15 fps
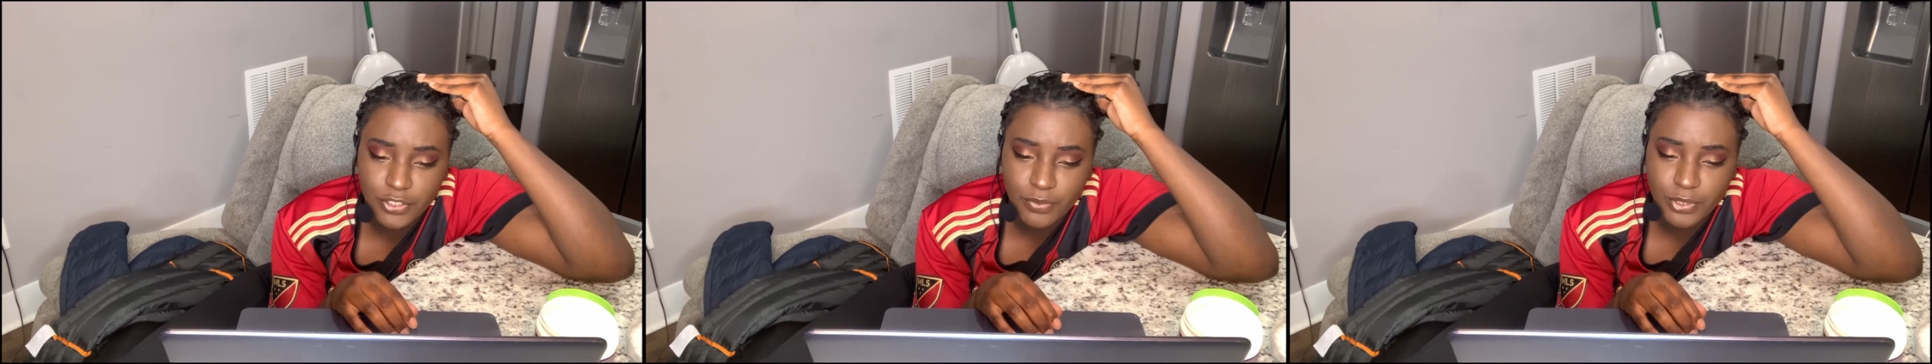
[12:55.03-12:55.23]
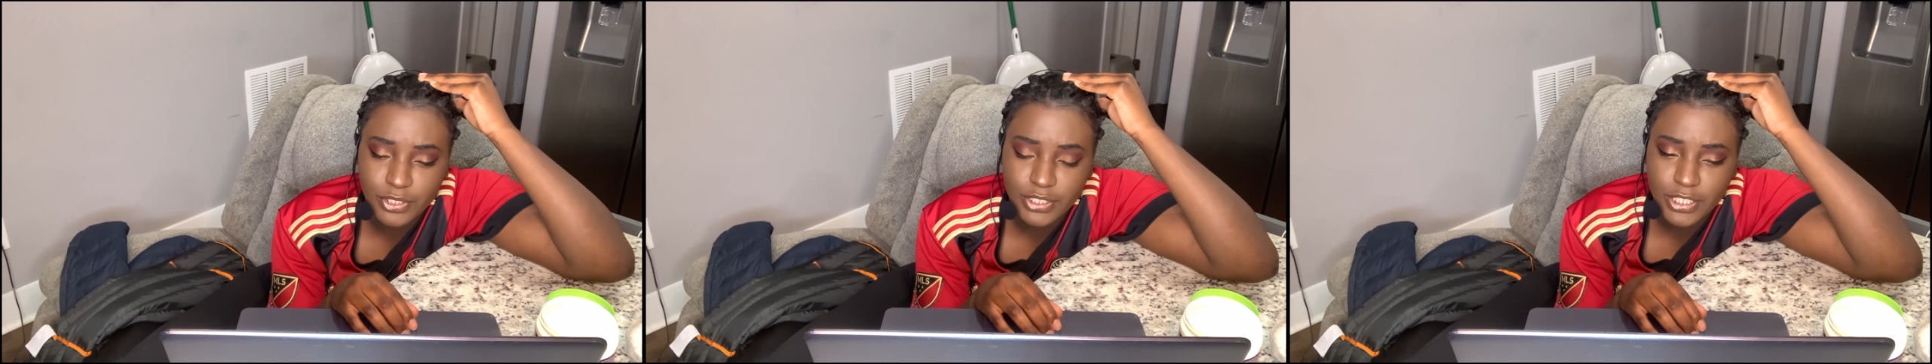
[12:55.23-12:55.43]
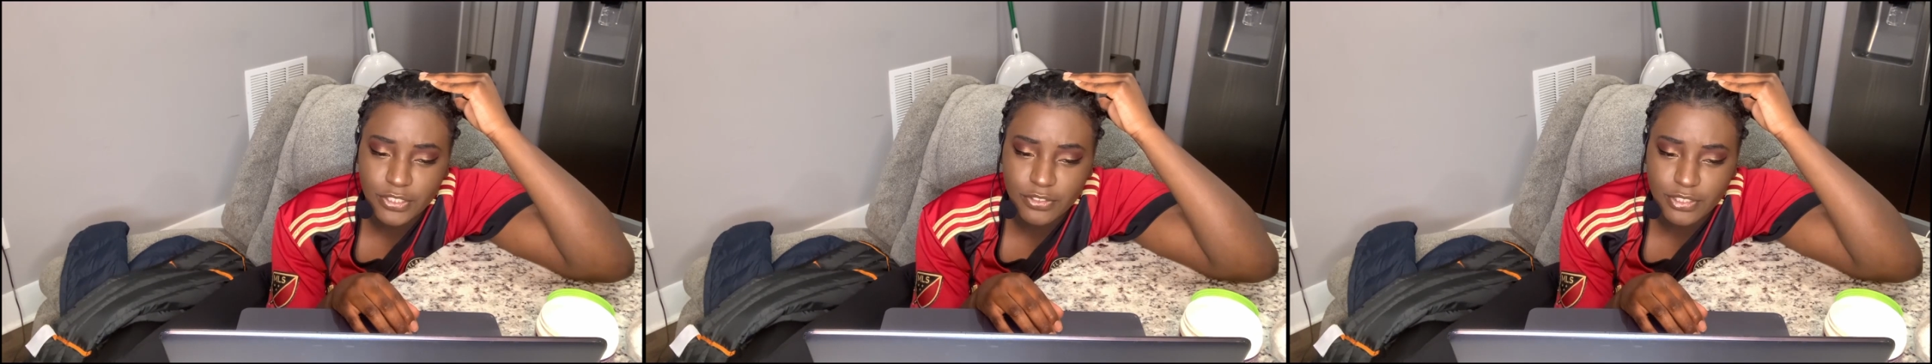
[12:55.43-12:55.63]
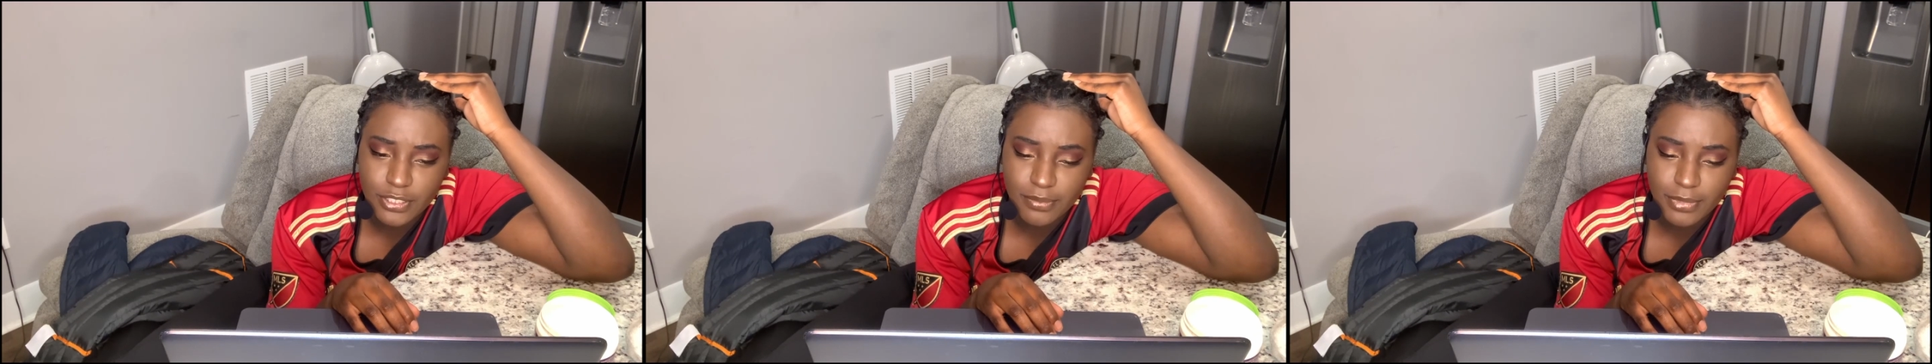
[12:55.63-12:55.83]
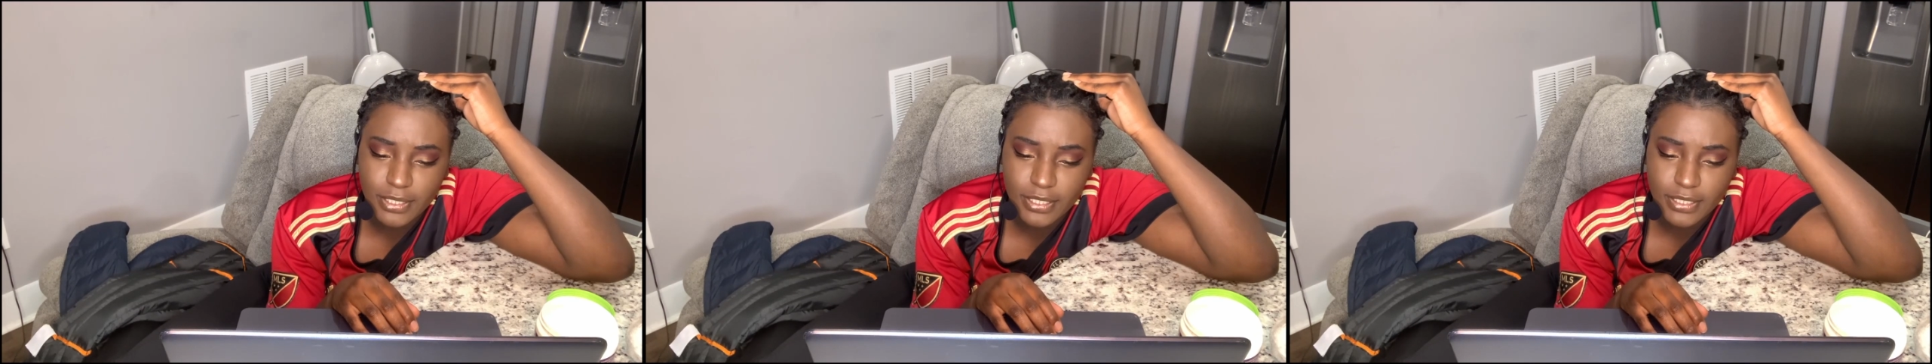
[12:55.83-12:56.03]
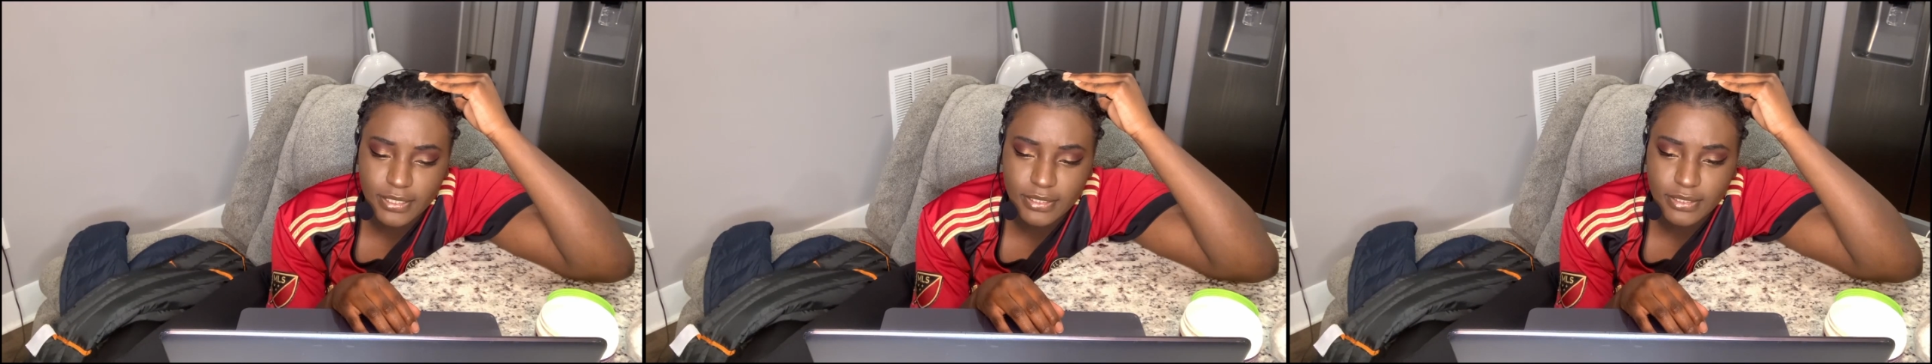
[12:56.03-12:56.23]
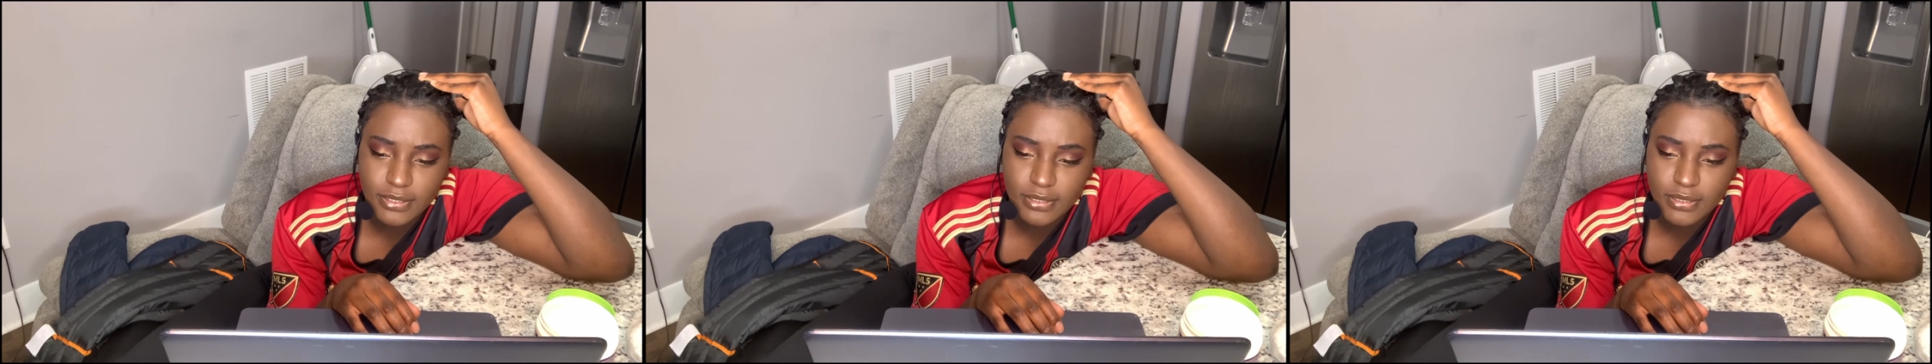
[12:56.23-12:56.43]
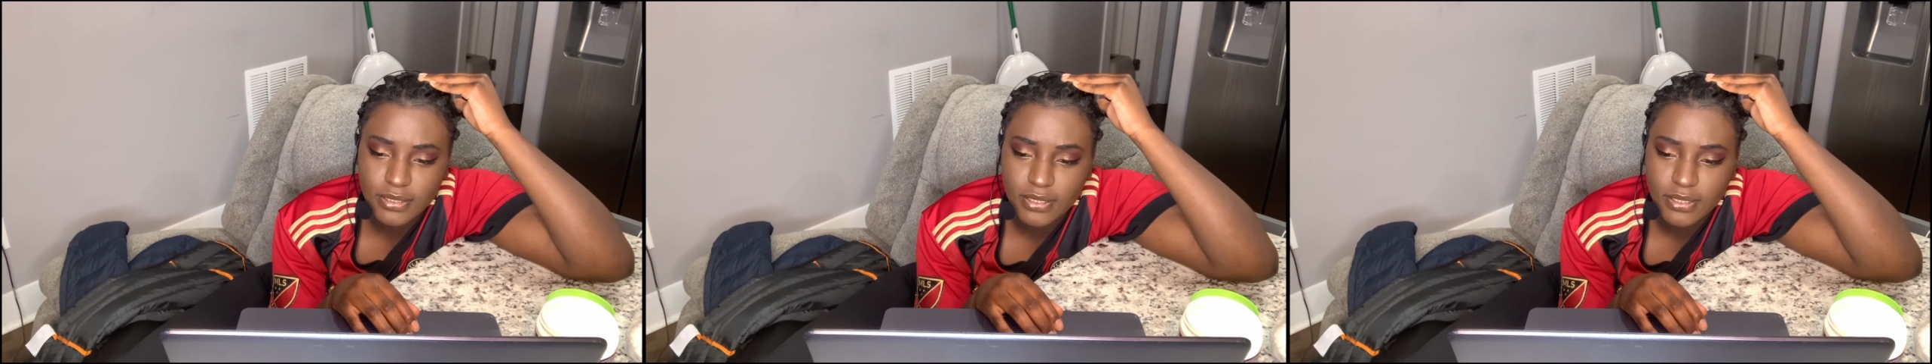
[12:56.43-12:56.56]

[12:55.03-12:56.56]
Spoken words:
which is interesting because